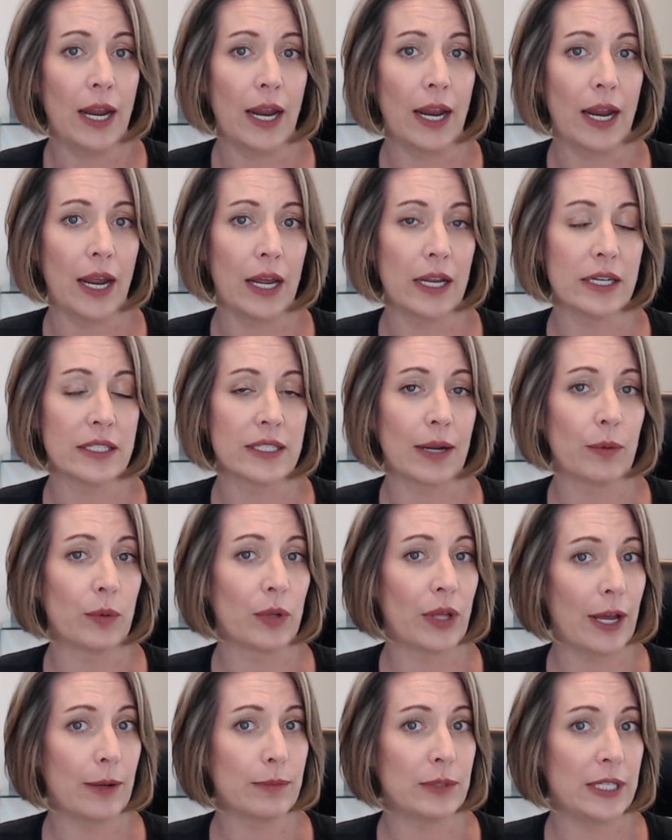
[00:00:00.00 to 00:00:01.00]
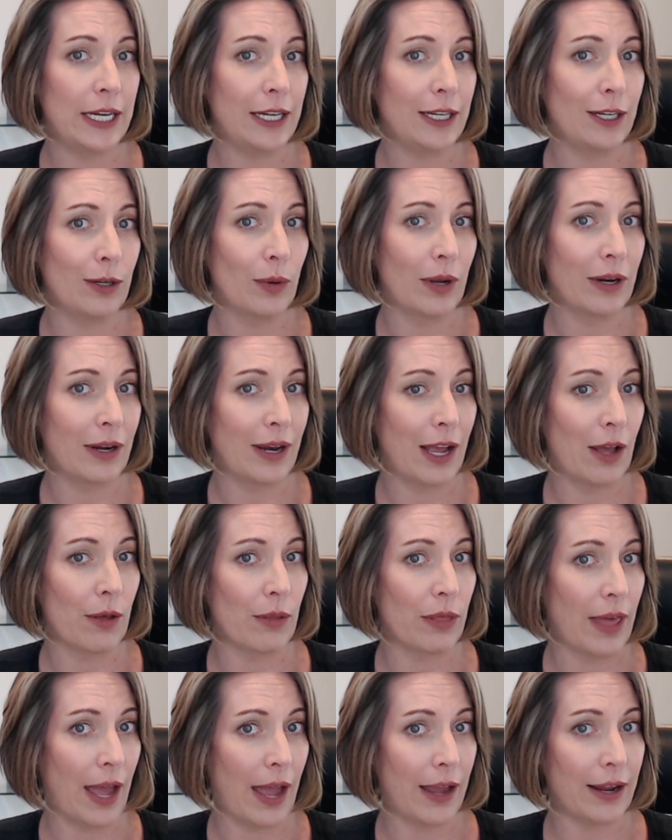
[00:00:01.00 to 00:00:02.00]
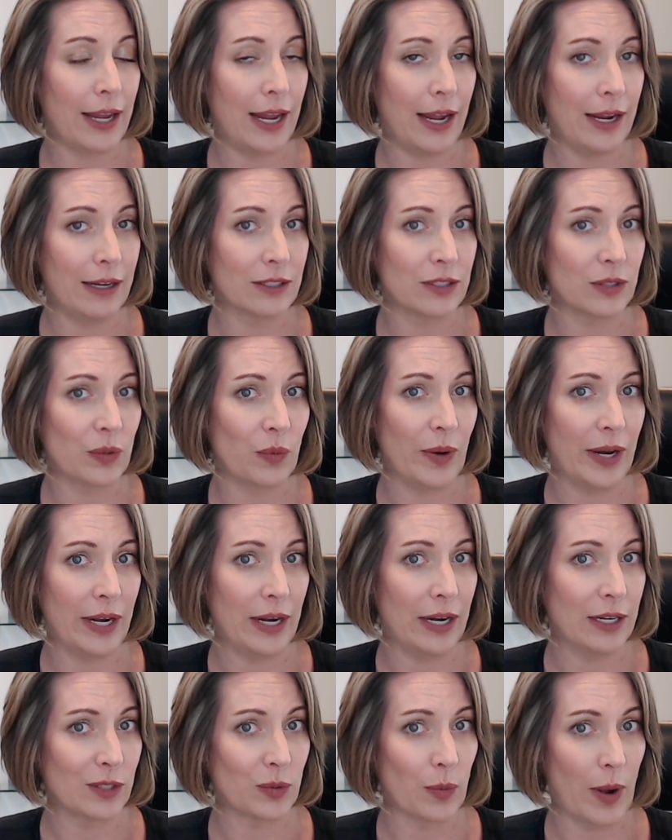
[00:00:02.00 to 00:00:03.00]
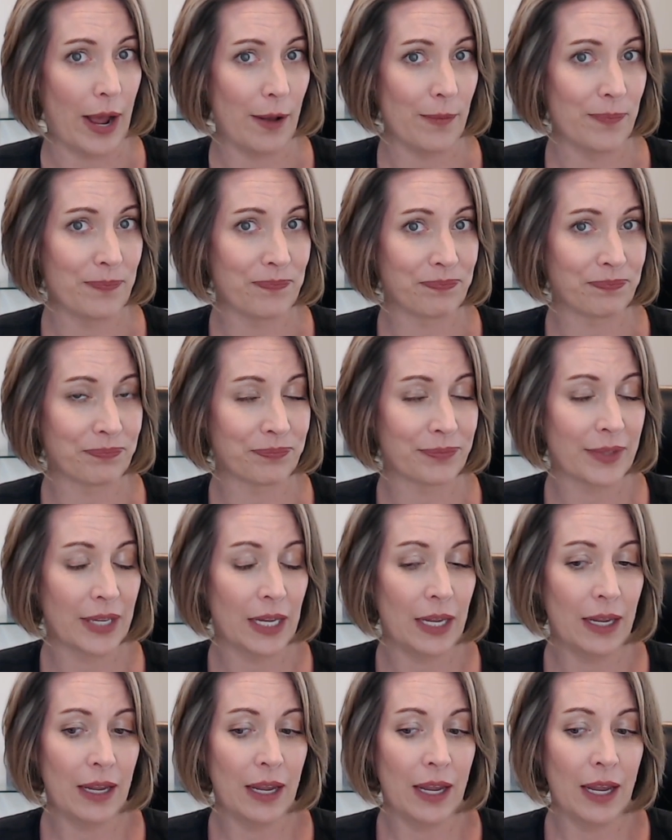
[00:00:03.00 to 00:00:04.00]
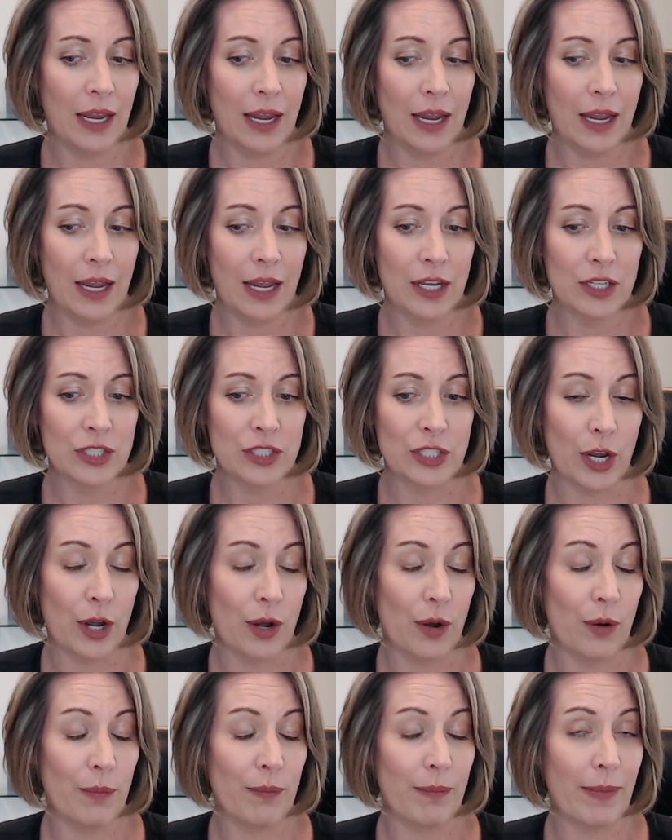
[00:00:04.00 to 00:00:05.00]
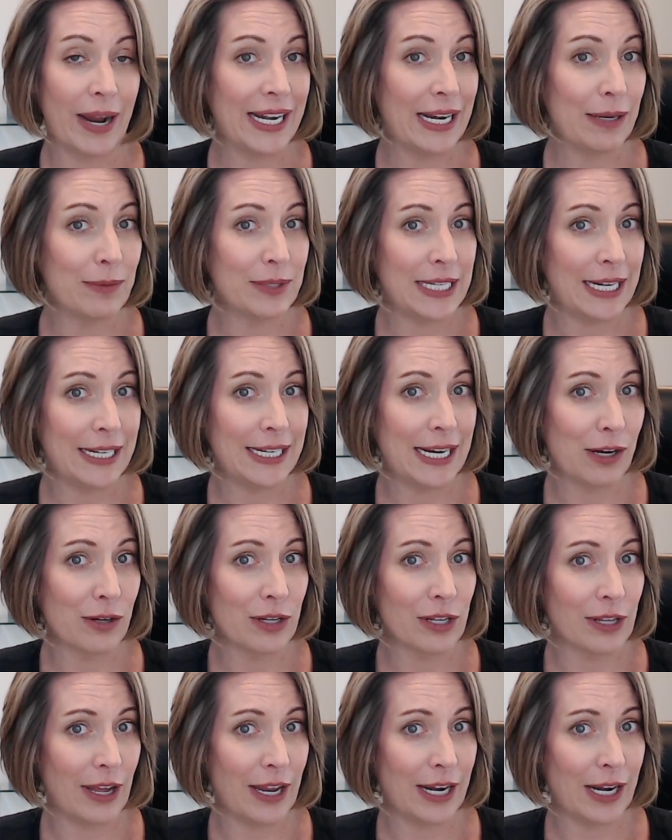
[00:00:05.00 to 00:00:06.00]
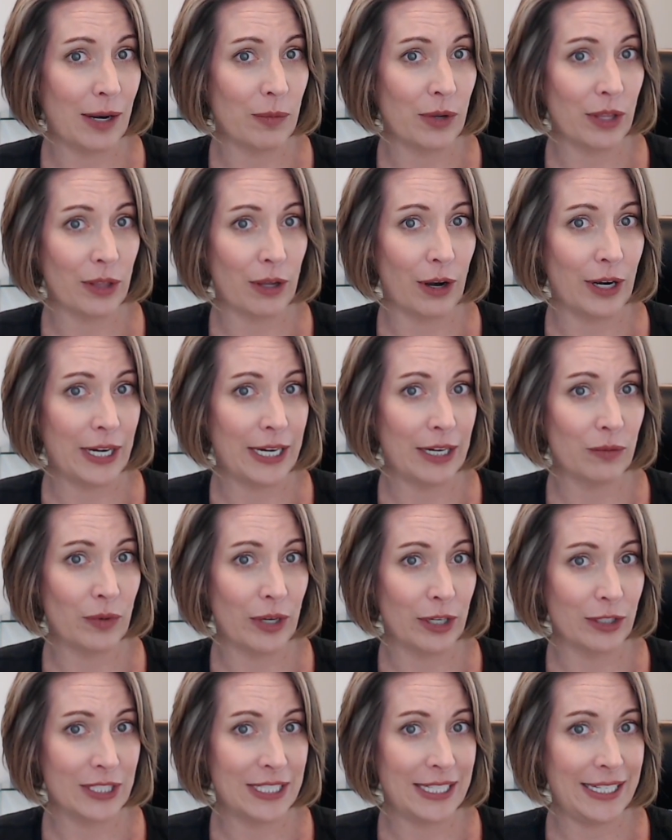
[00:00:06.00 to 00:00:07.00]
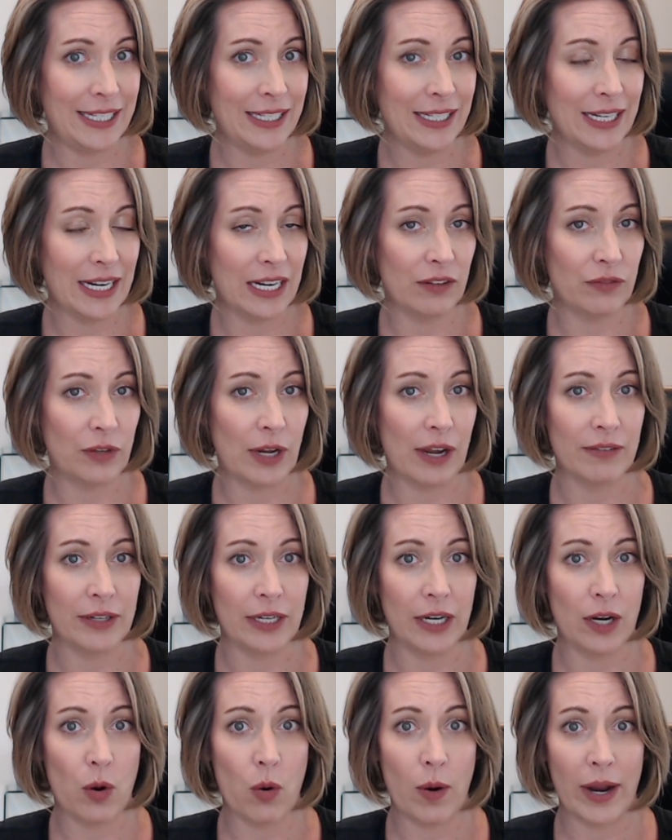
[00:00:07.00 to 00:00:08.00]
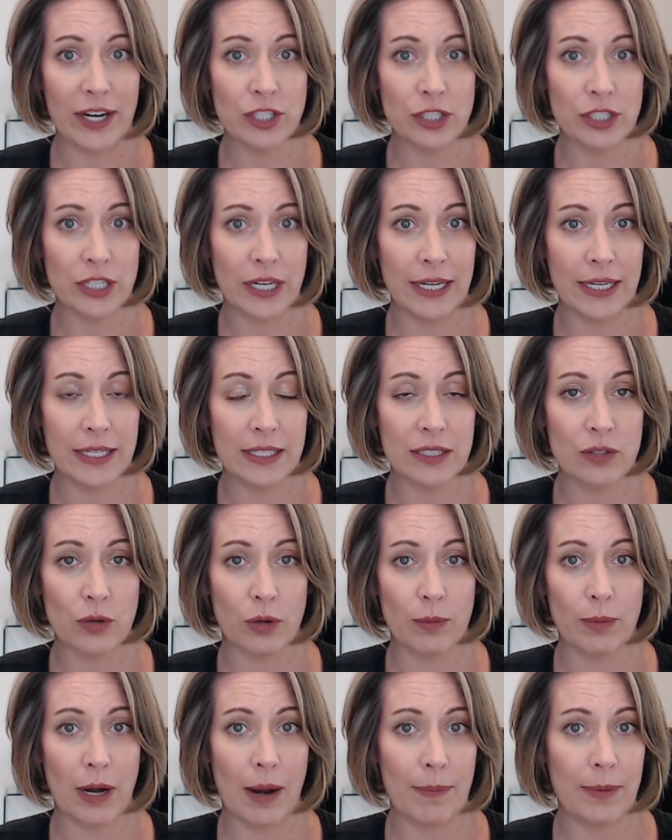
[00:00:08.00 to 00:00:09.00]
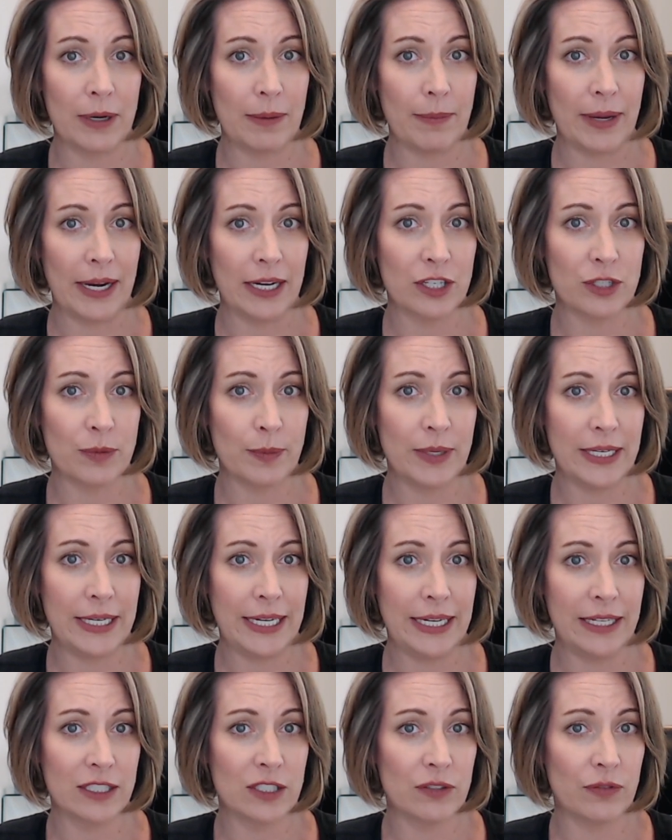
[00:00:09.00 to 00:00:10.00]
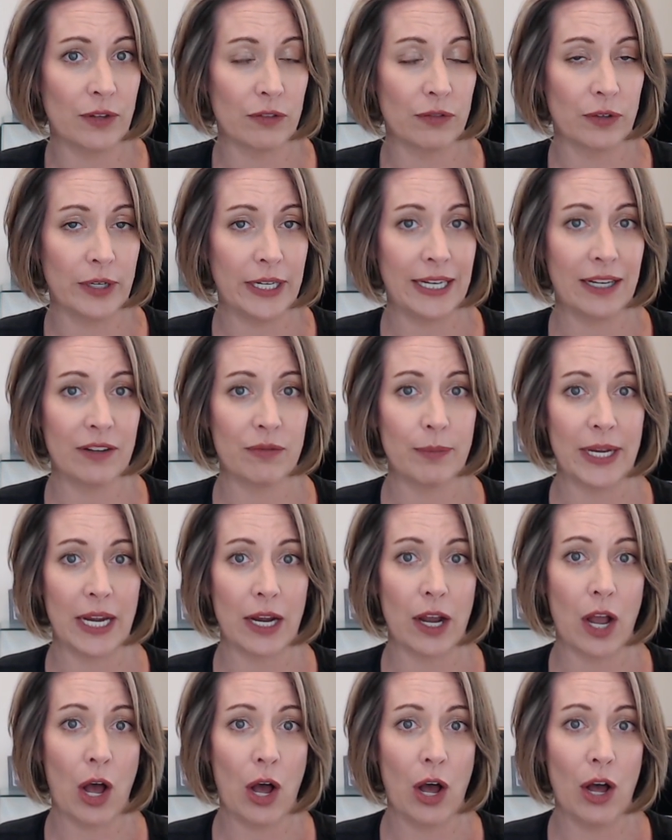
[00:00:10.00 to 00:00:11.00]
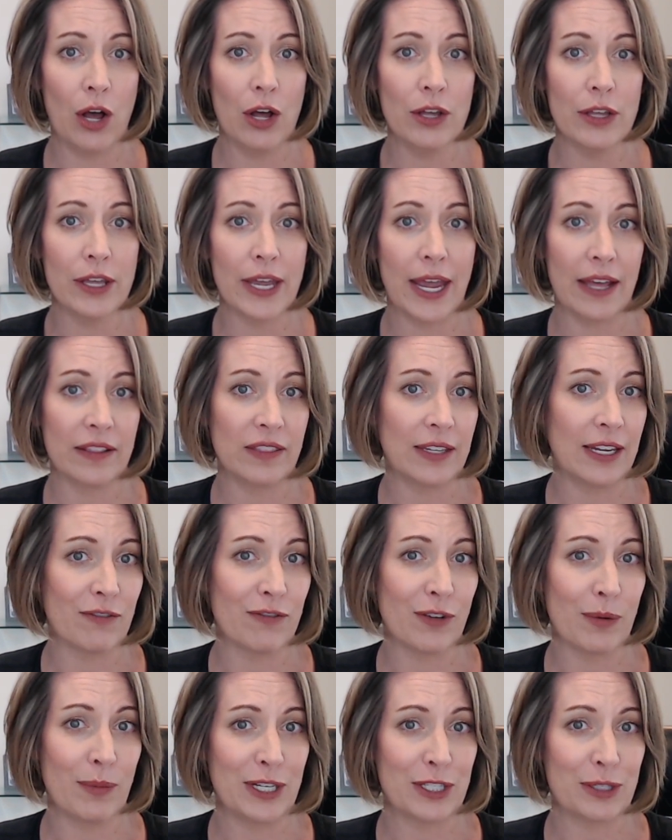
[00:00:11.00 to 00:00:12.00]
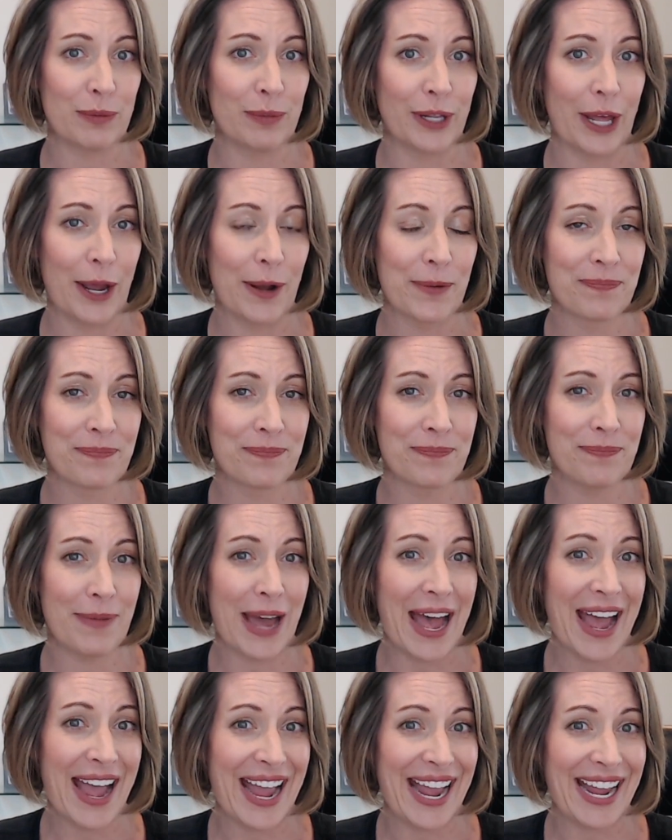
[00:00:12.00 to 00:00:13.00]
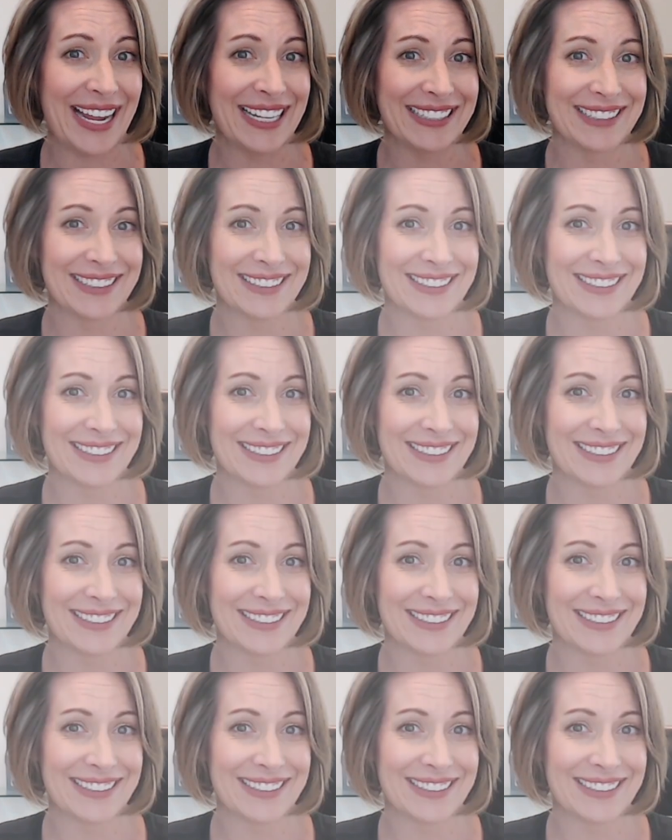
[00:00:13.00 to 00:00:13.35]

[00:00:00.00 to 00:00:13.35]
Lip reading: And I will update you on how that case went as well. So my name's Danielle Galan. I'm with Guardian Realty. And if you have any questions or property management needs, feel free to give me a call at the information below. Bye.